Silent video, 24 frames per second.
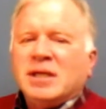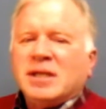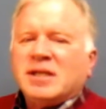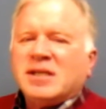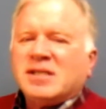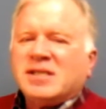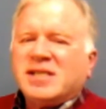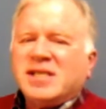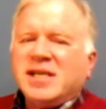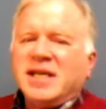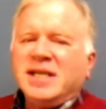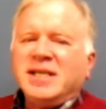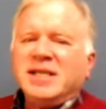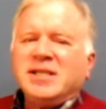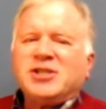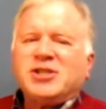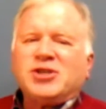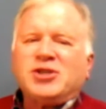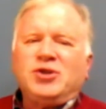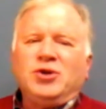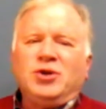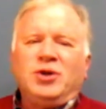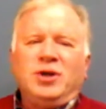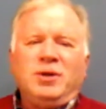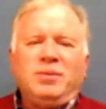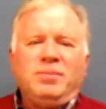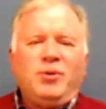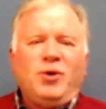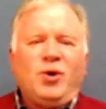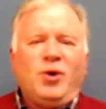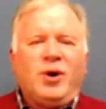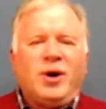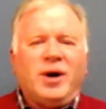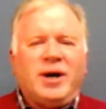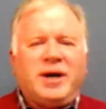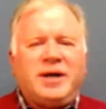The Senate School
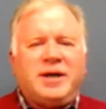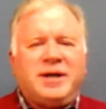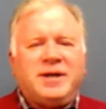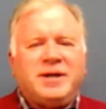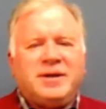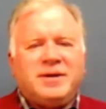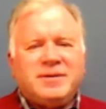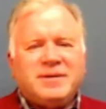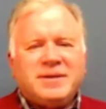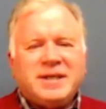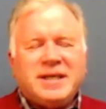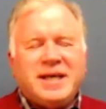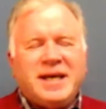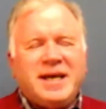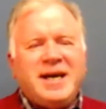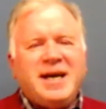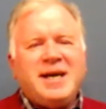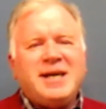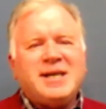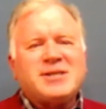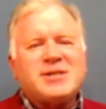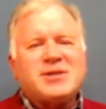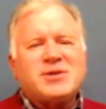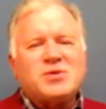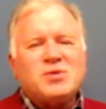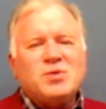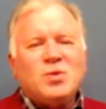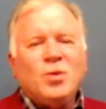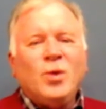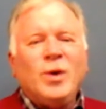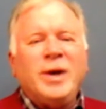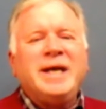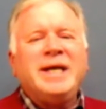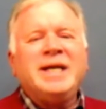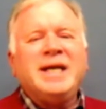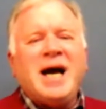Board. Yes,
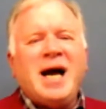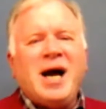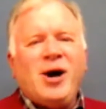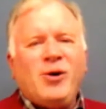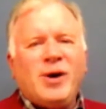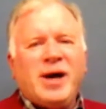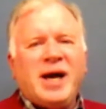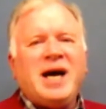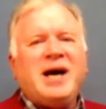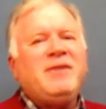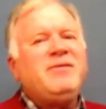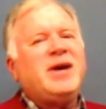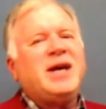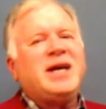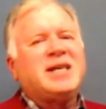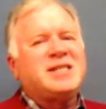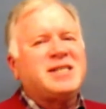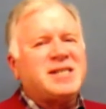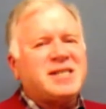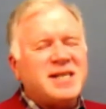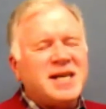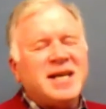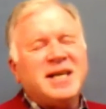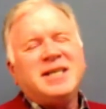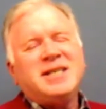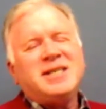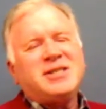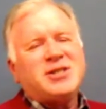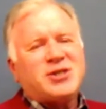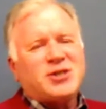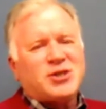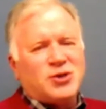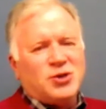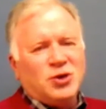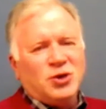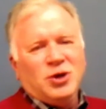we now have a Senate
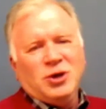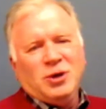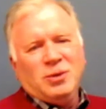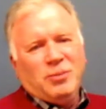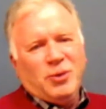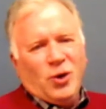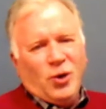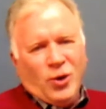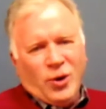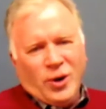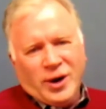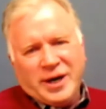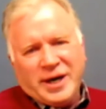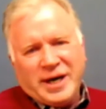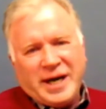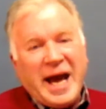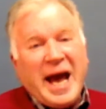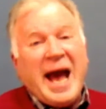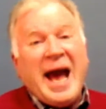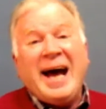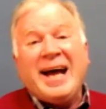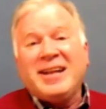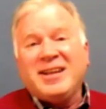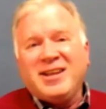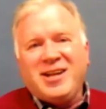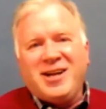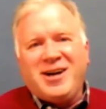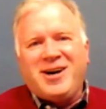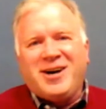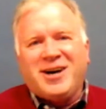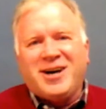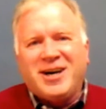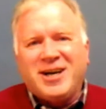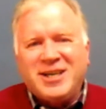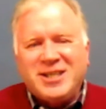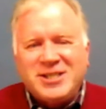School Board at
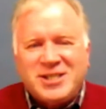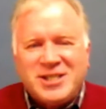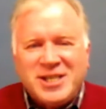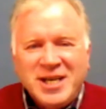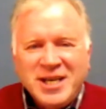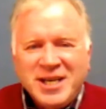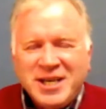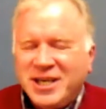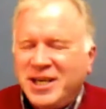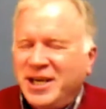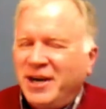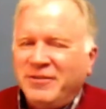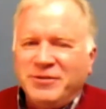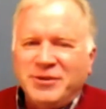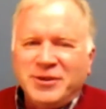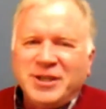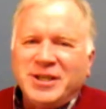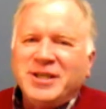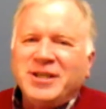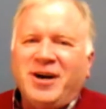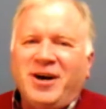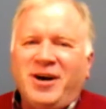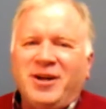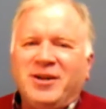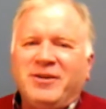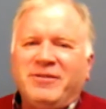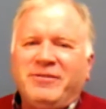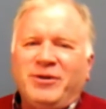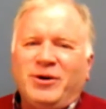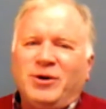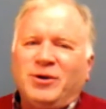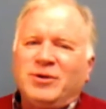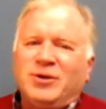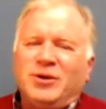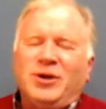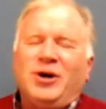large governing all of
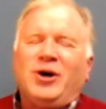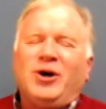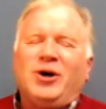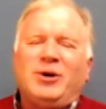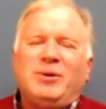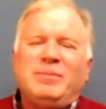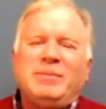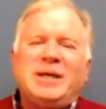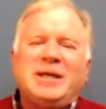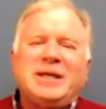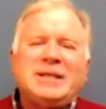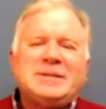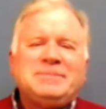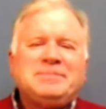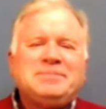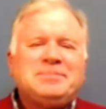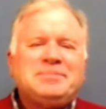Oklahoma.